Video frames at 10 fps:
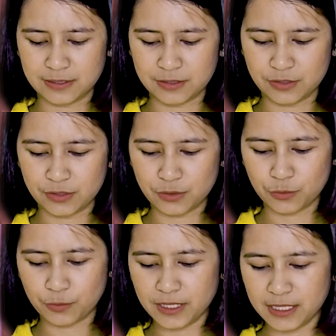
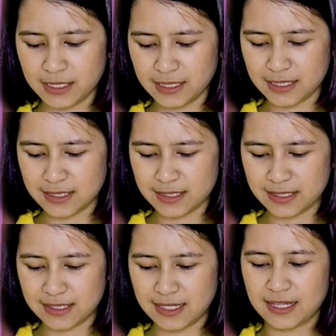Squeeze
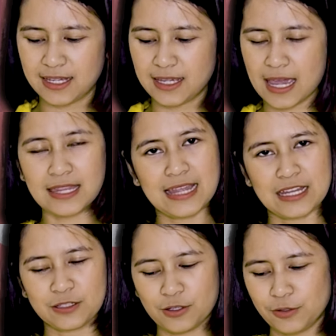and let
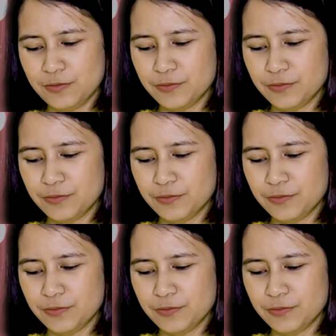go.